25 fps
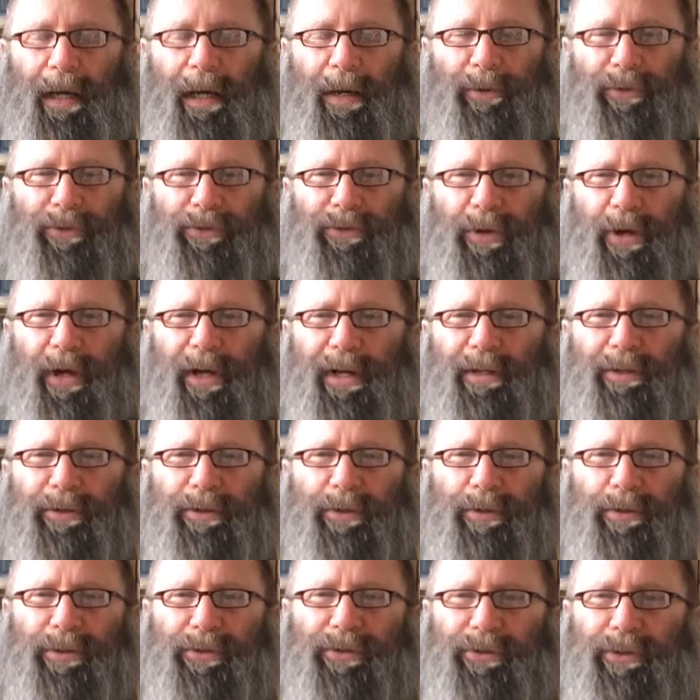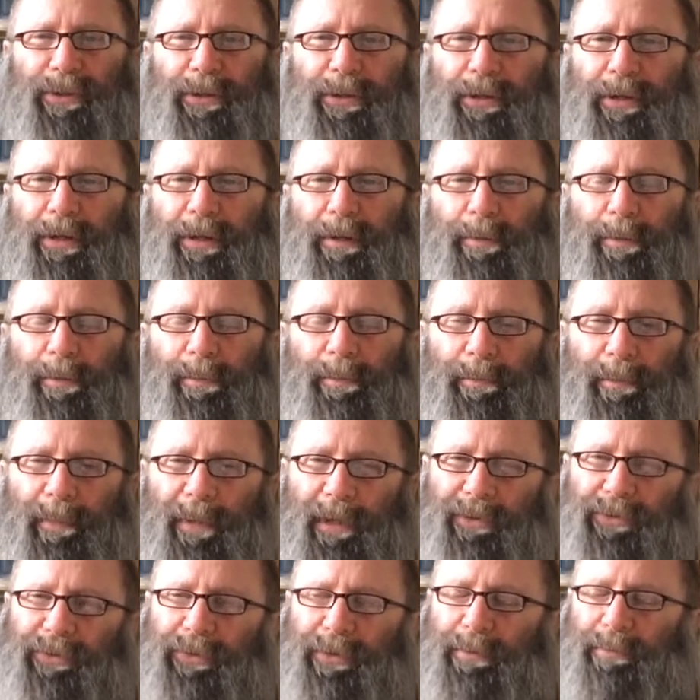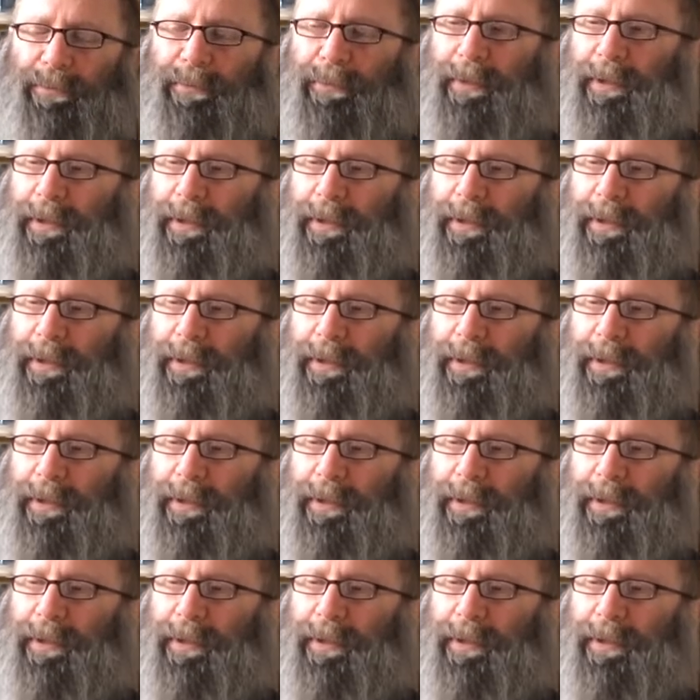I was talking to a Syrian Muslim,